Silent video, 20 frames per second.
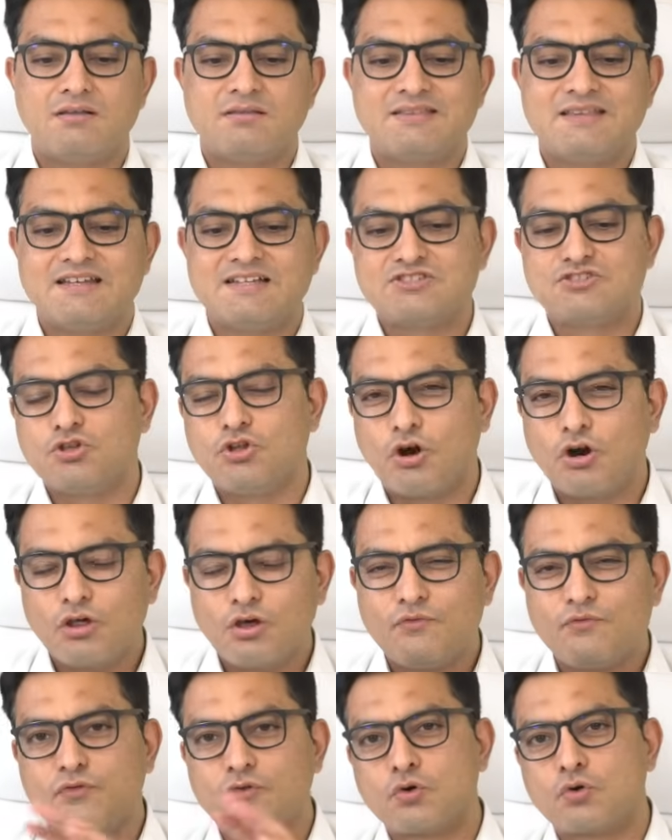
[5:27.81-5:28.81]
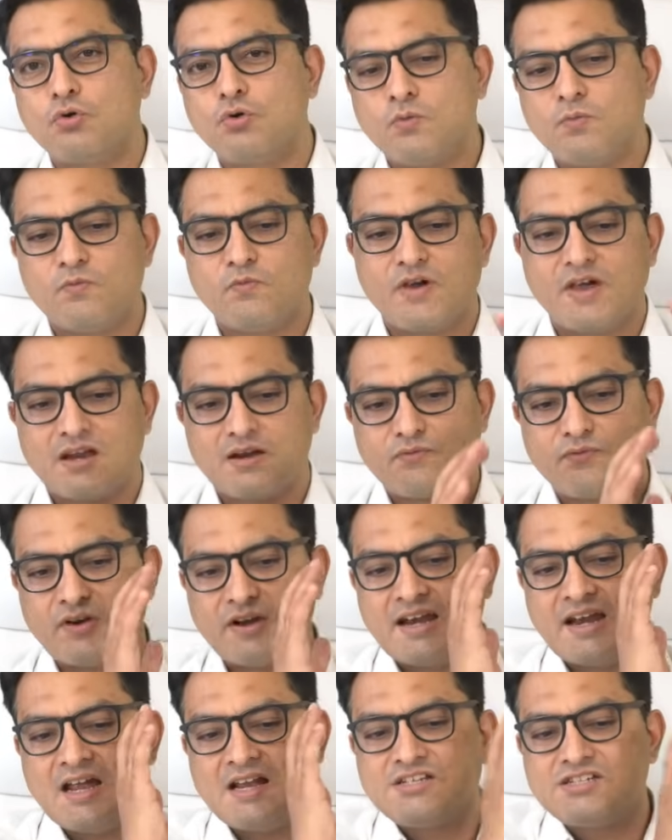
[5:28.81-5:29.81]
there is a lot of room where
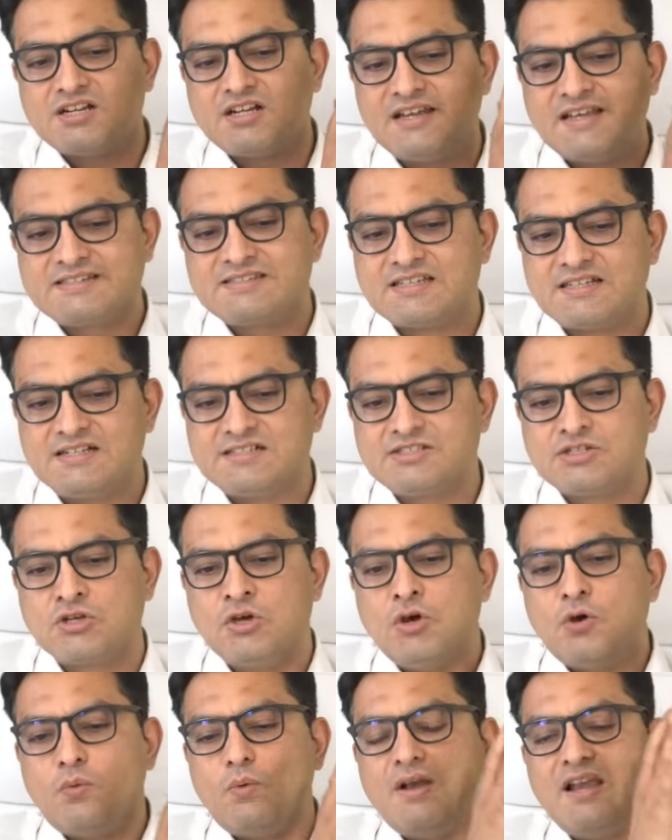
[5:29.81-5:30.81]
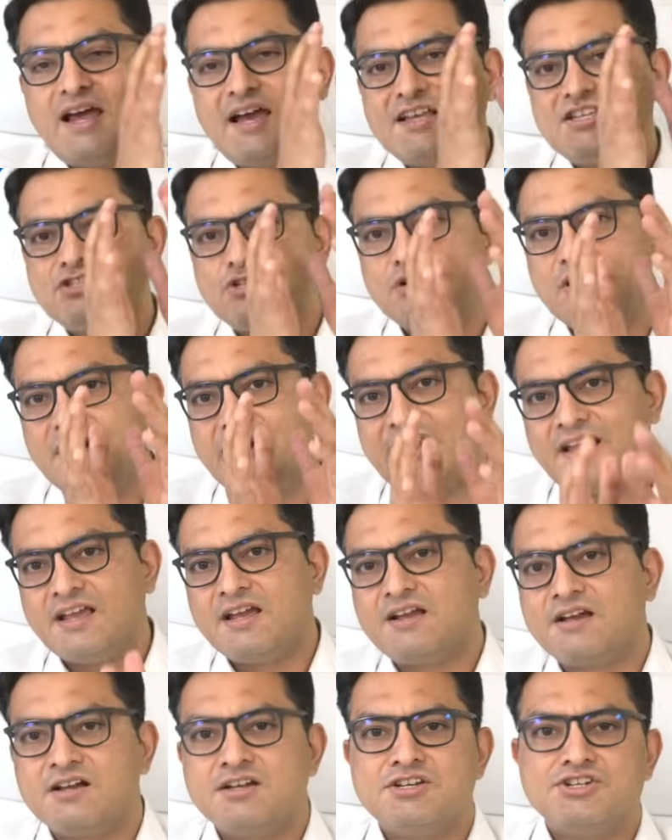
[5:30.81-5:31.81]
financial assets will actually
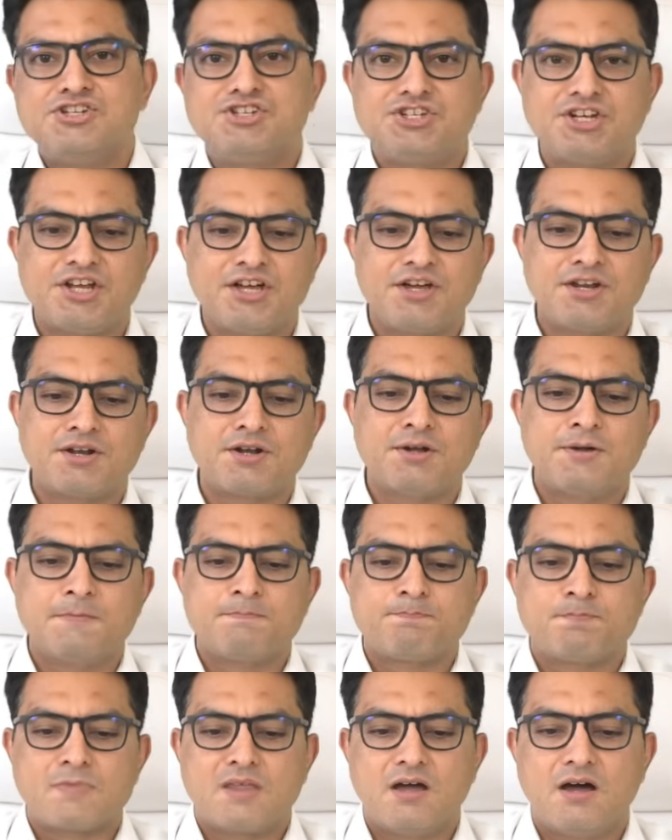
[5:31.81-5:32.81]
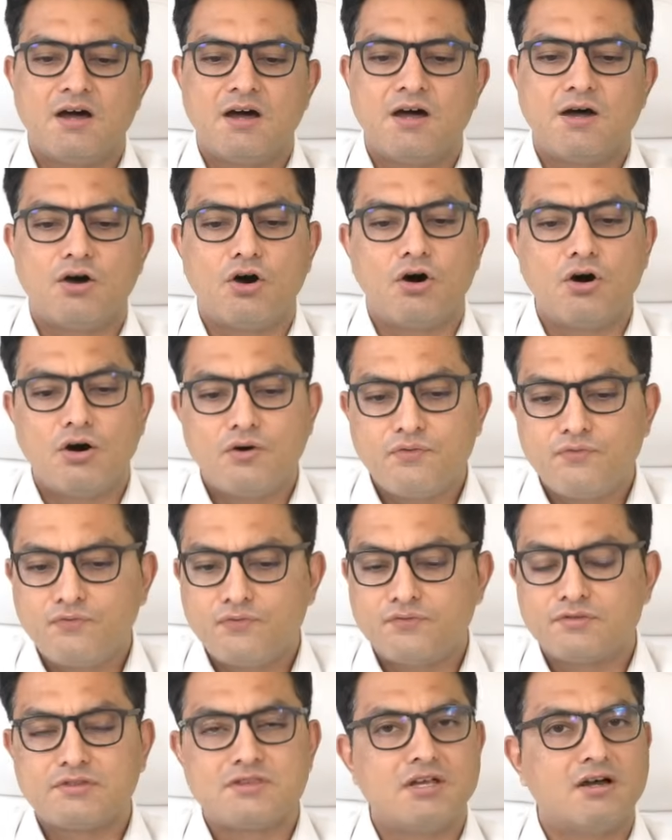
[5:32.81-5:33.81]
take share
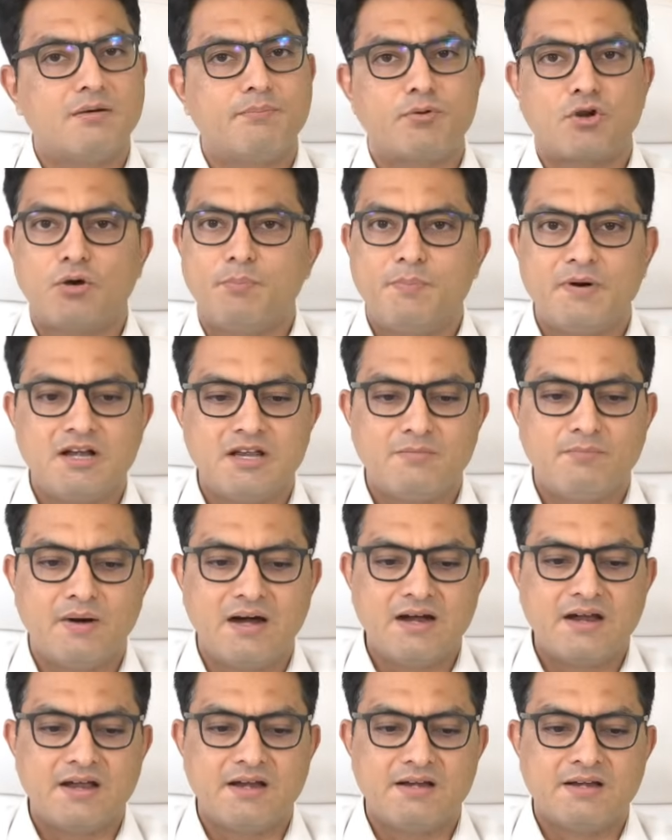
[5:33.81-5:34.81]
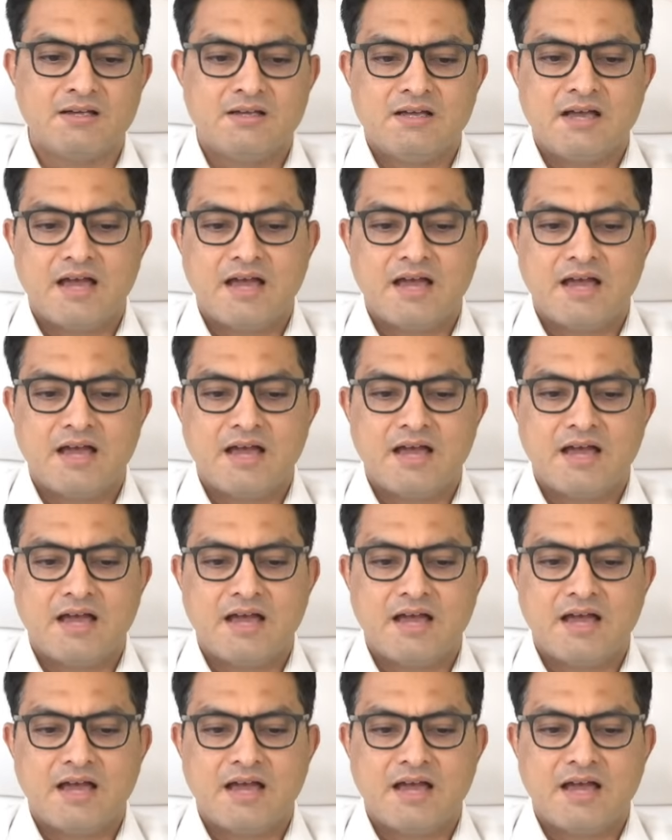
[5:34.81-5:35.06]
of the property market.